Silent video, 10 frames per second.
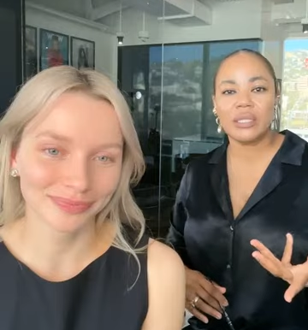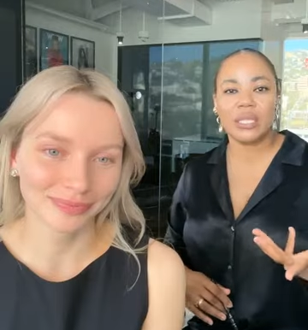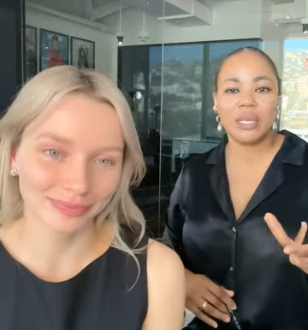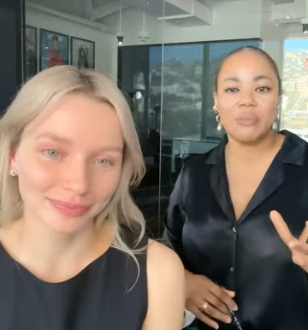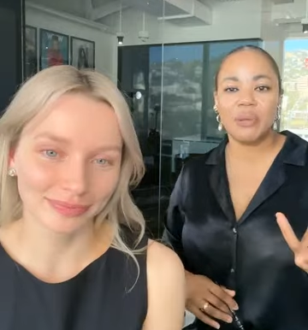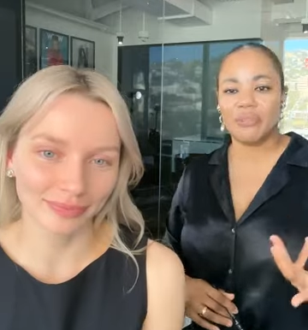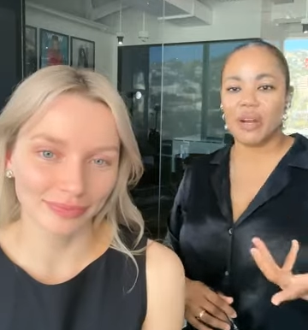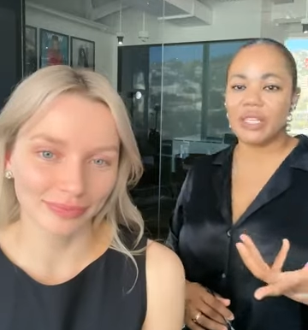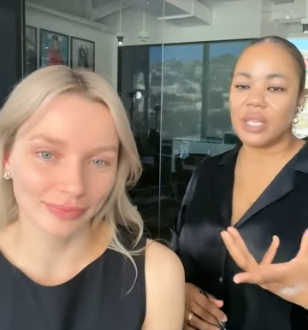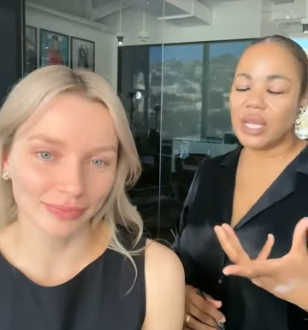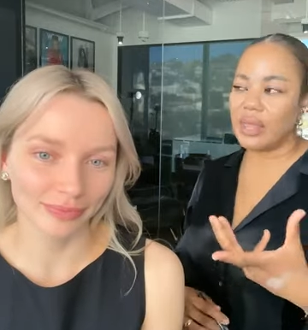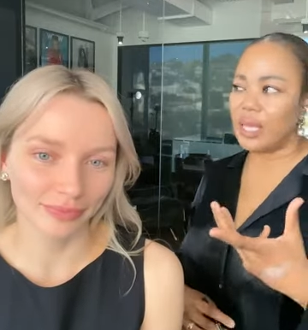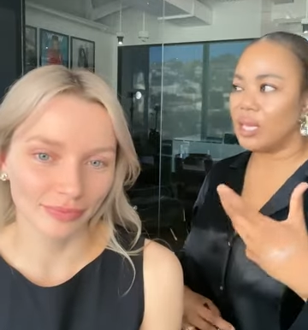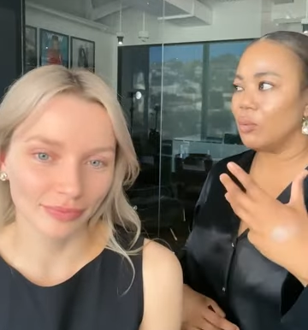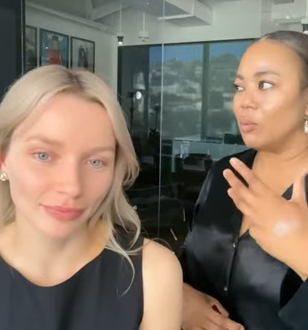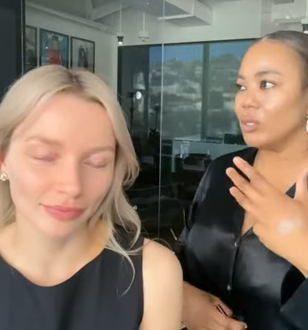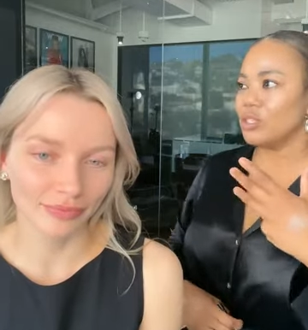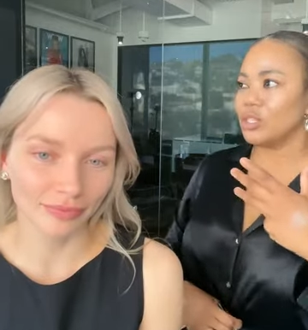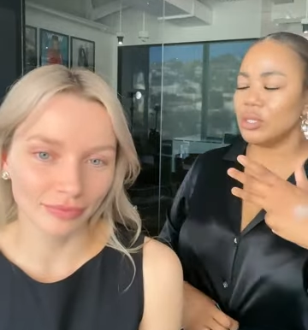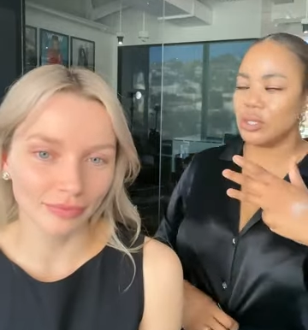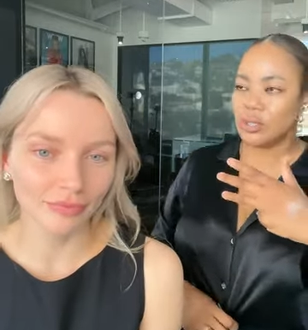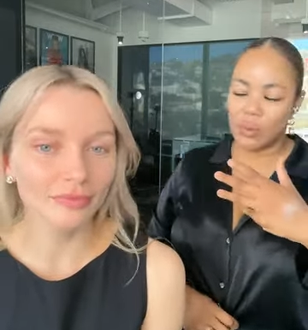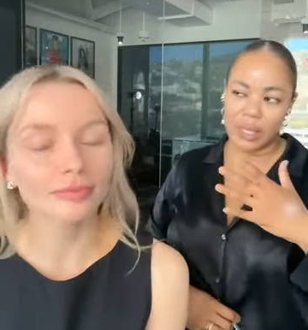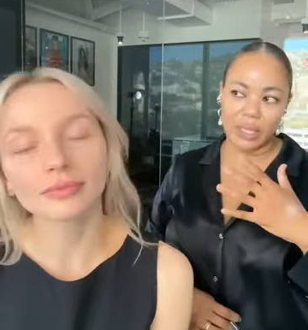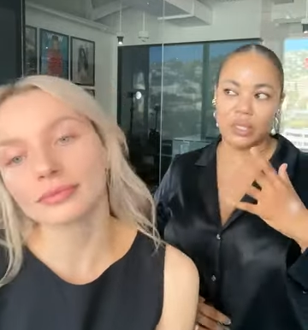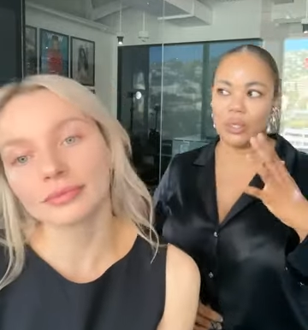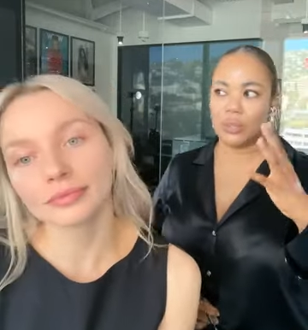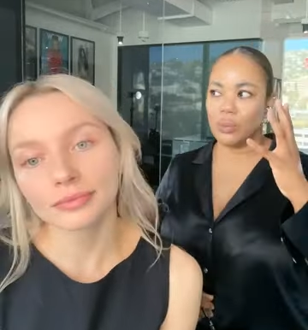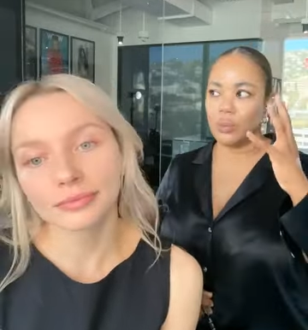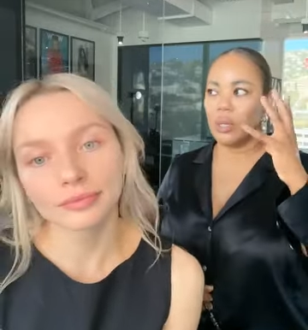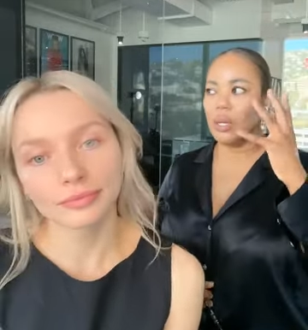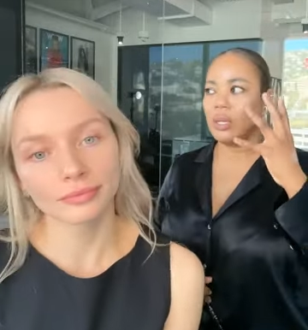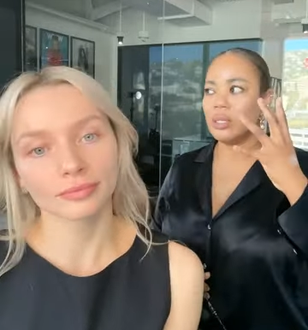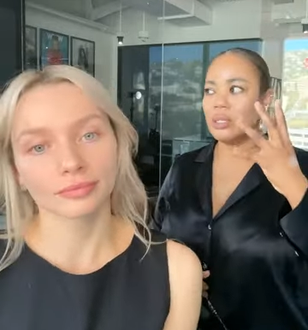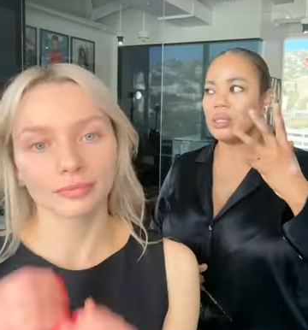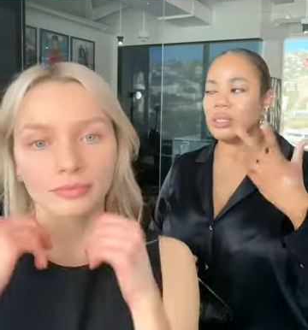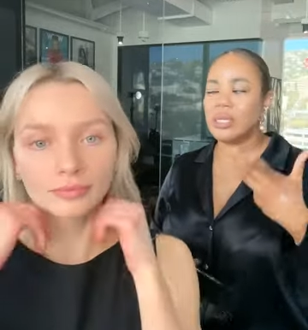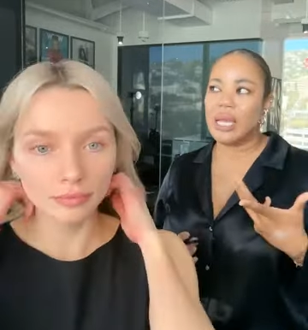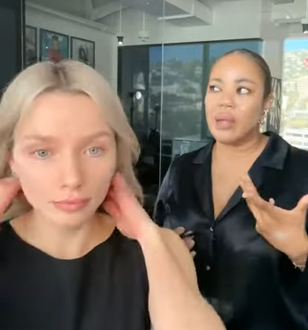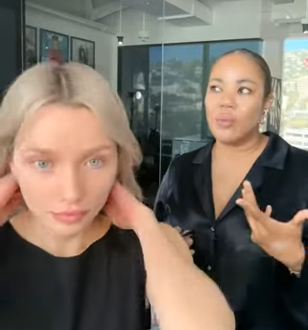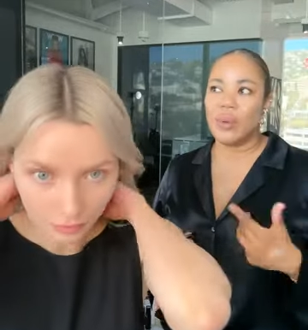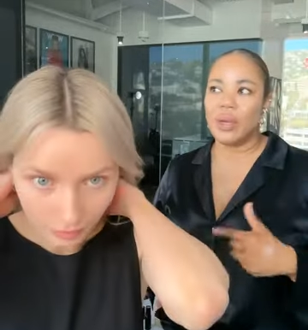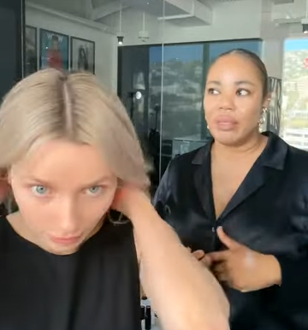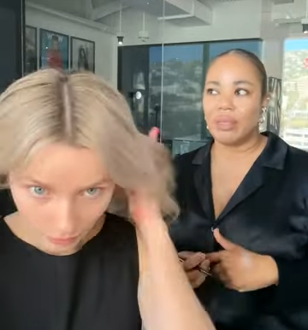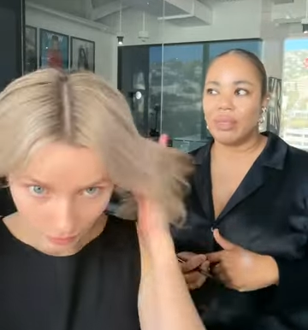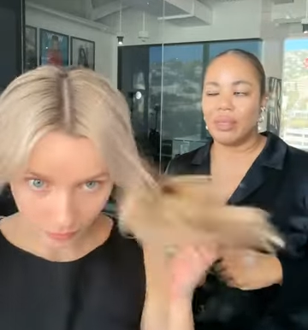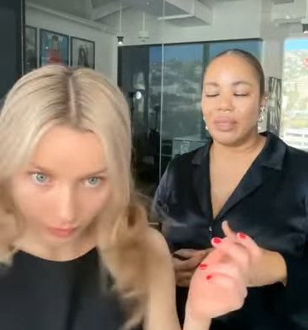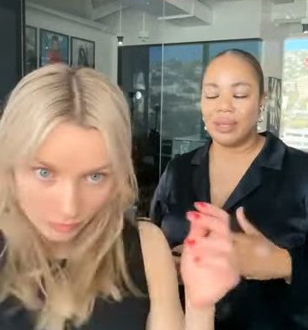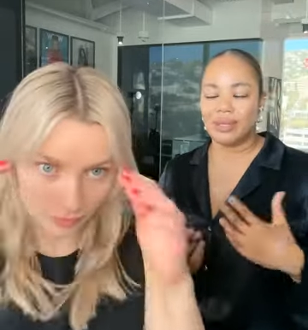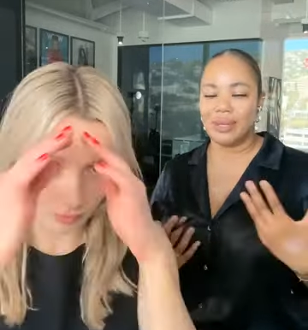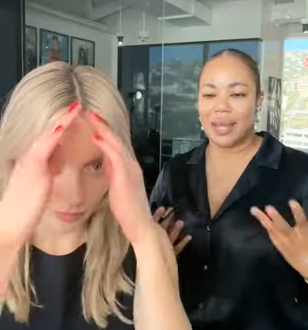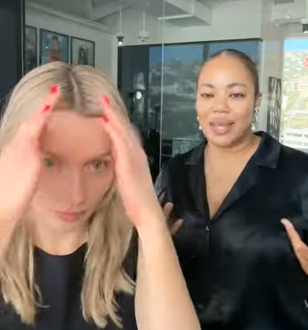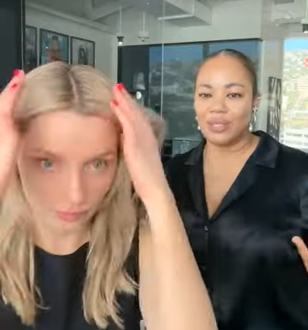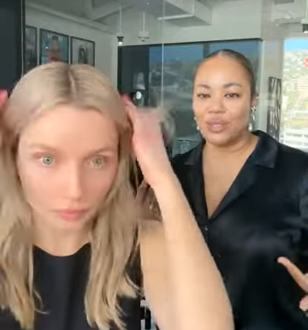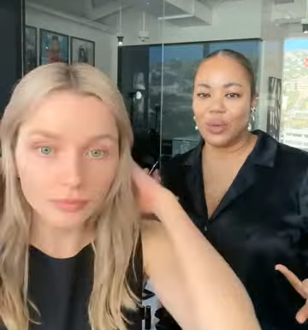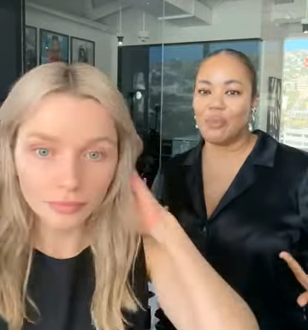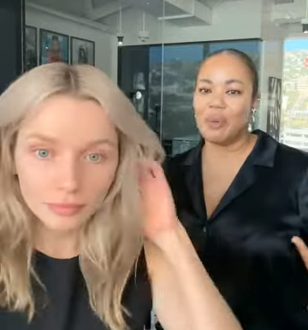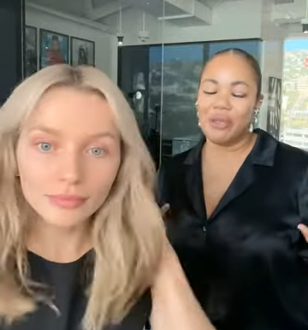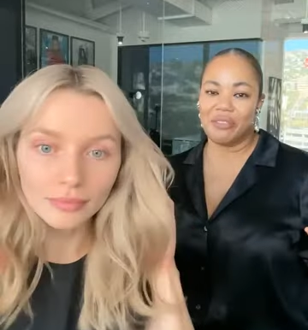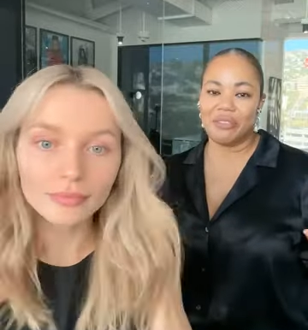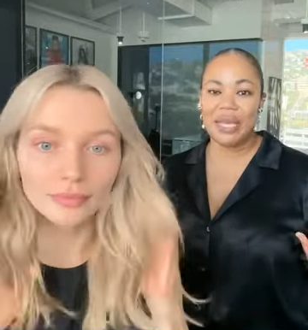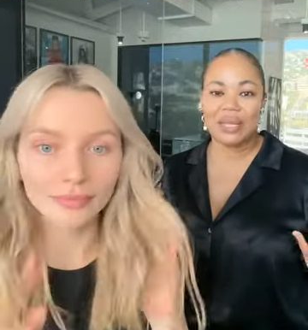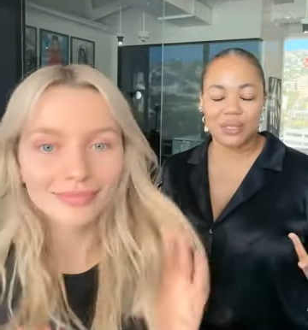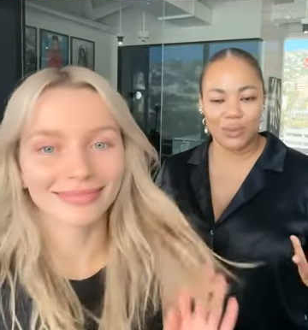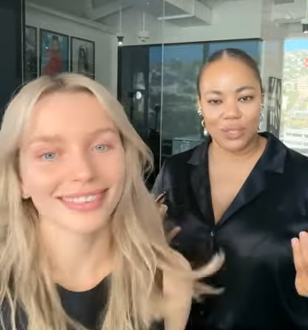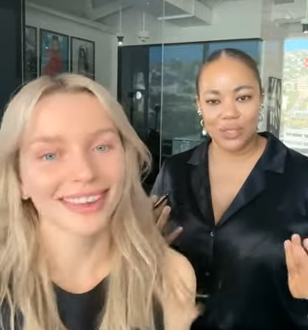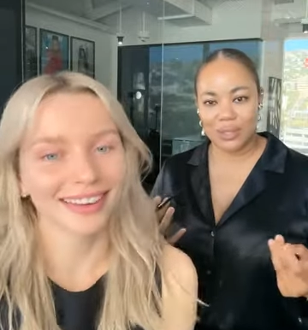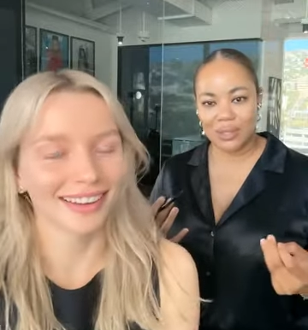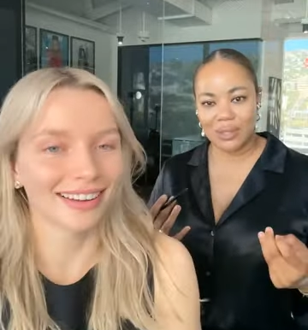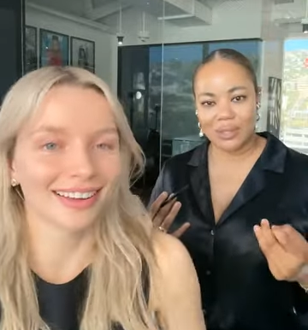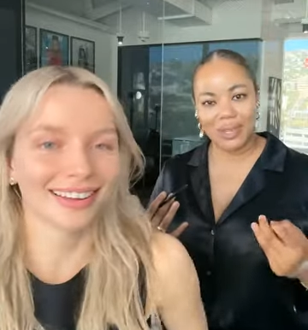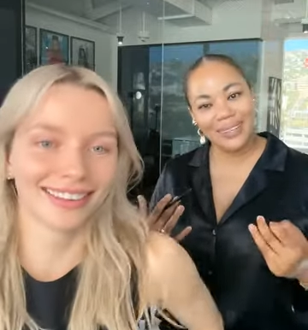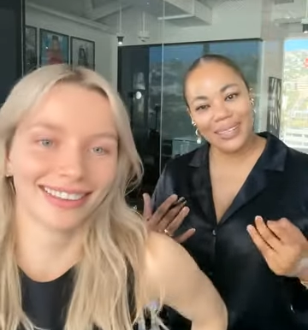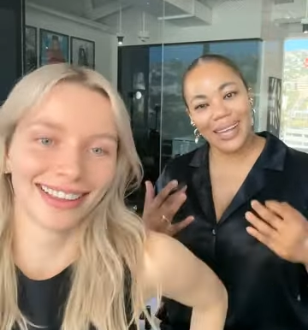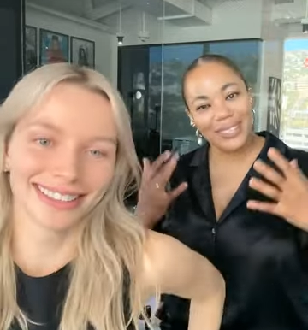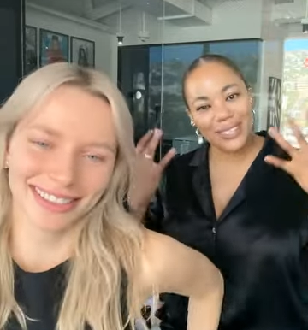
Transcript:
Speaker 1: to keep it fresh, I think we're just going to stay with the things that I enjoy about your face. Which Aww, not